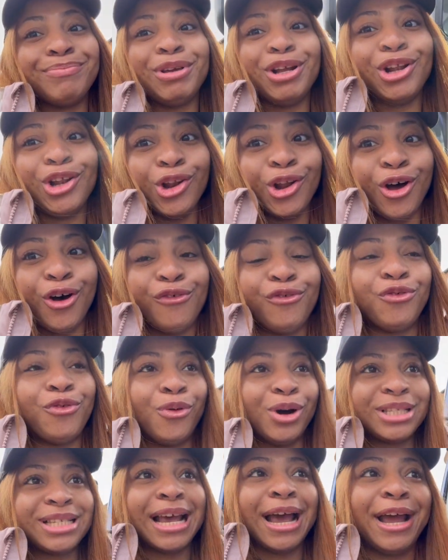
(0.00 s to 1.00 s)
me love
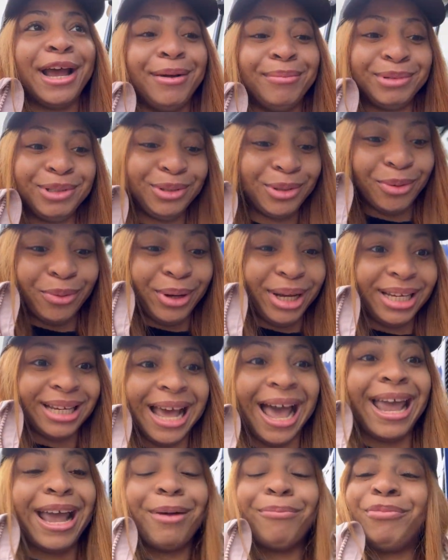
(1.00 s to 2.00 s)
what i am doing
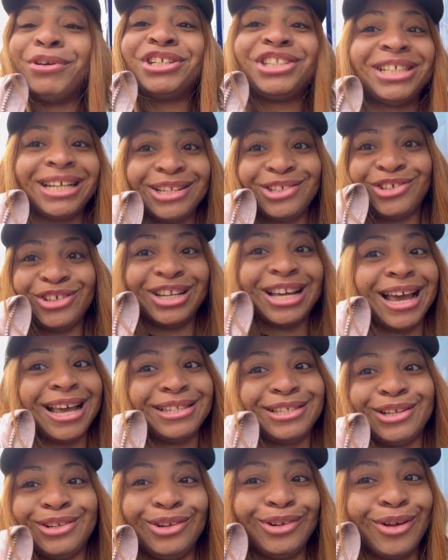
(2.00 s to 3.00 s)
i appreciate you
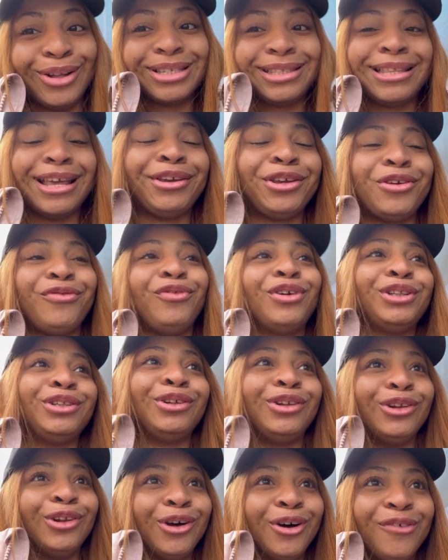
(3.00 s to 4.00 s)
guys a lot thank you for
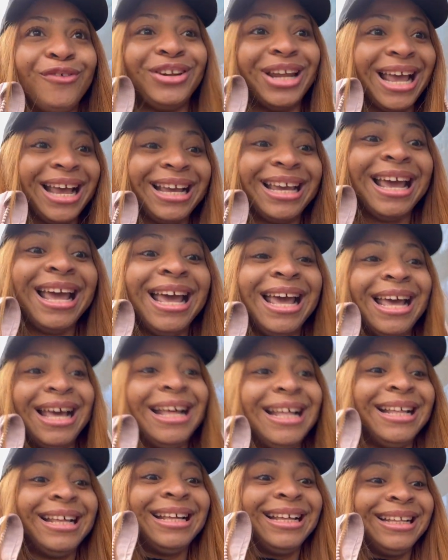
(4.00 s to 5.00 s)
the love like
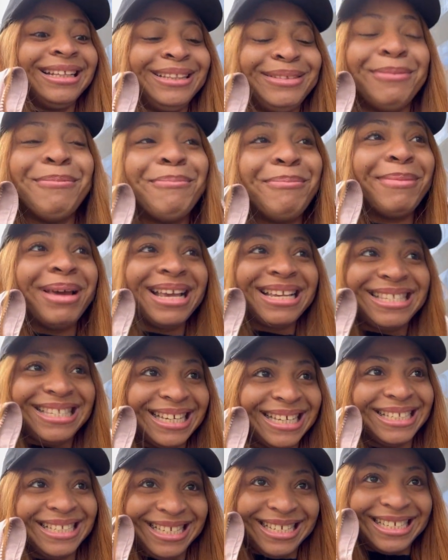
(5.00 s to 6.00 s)
the
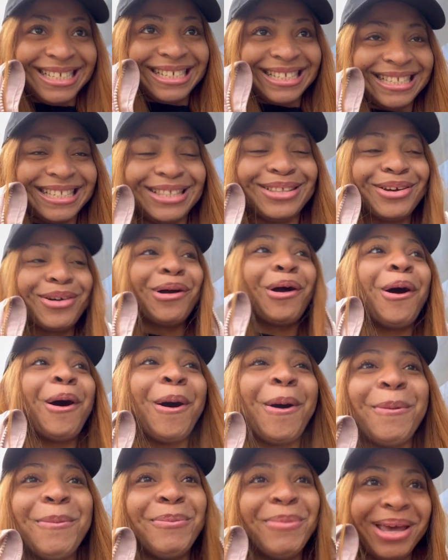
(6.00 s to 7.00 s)
messages the
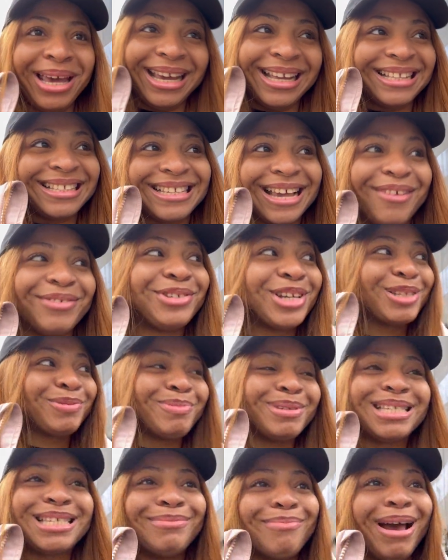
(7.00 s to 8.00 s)
comments i've just
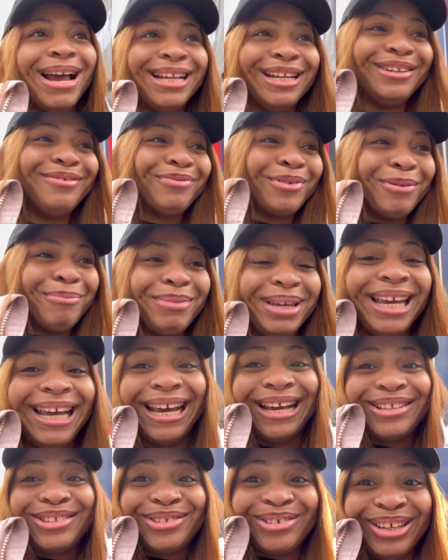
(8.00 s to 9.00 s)
been smiling from
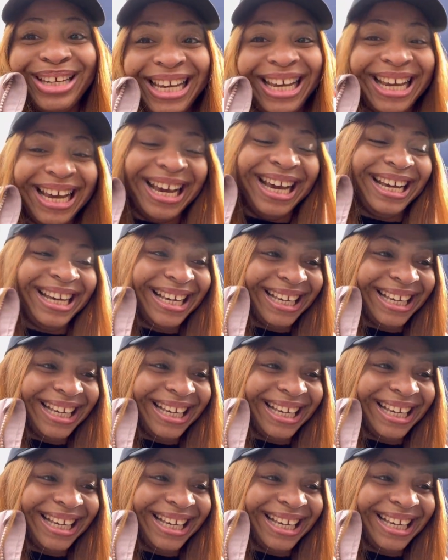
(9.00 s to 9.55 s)
ear to ear